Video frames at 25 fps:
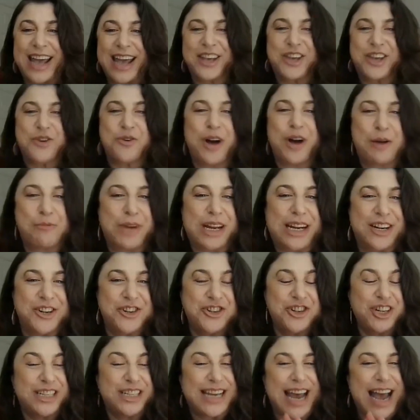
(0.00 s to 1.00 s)
Thank you. I'm going
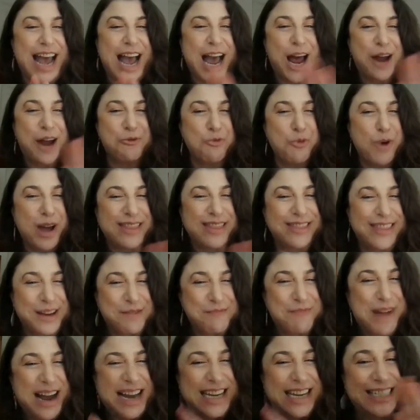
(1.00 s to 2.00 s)
to just add one
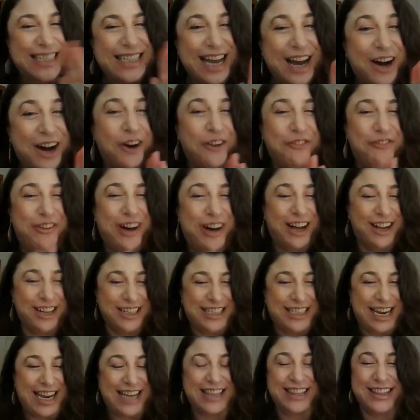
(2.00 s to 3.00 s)
thing myself.
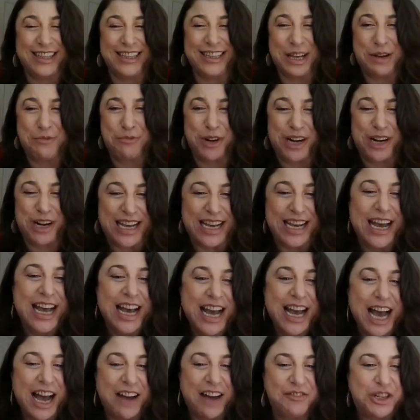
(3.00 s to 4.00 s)
I'll take the liberty
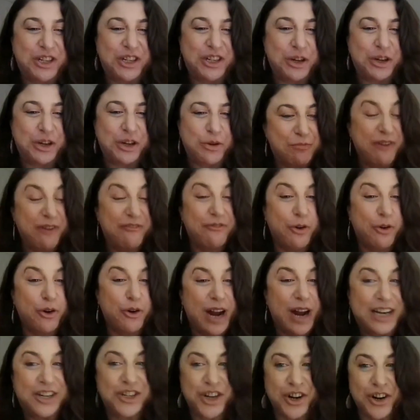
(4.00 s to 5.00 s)
of doing it
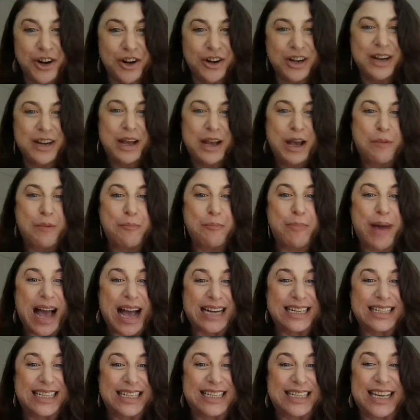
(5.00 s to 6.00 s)
before I turn
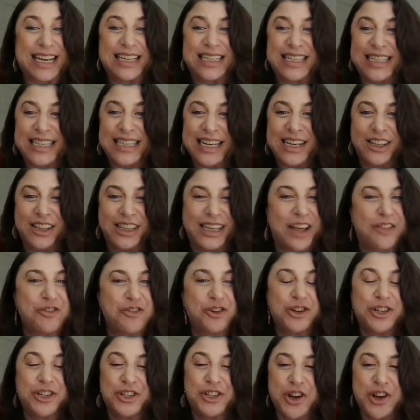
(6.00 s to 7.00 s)
back to Cecile.
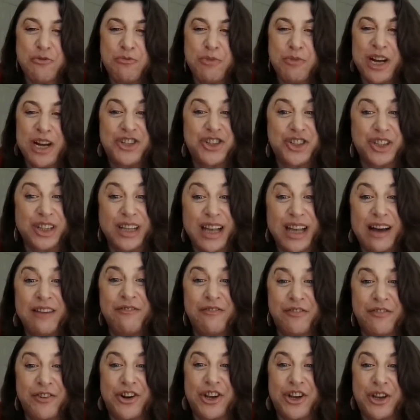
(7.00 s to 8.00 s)
And there's so much
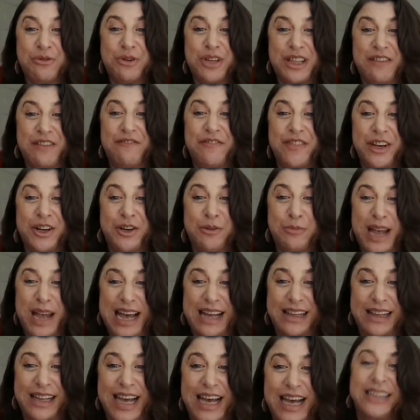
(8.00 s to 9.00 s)
love for you in the film,
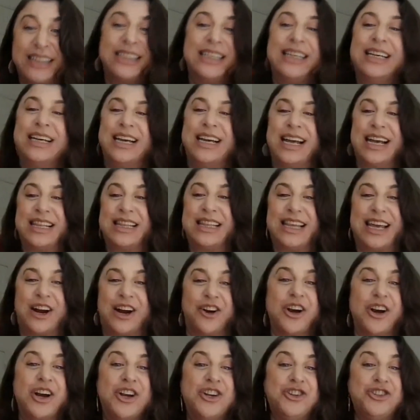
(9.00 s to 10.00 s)
Ella, in
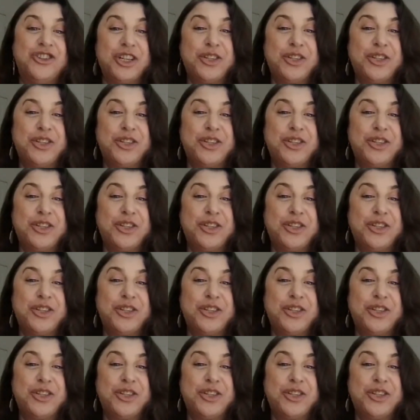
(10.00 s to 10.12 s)
there.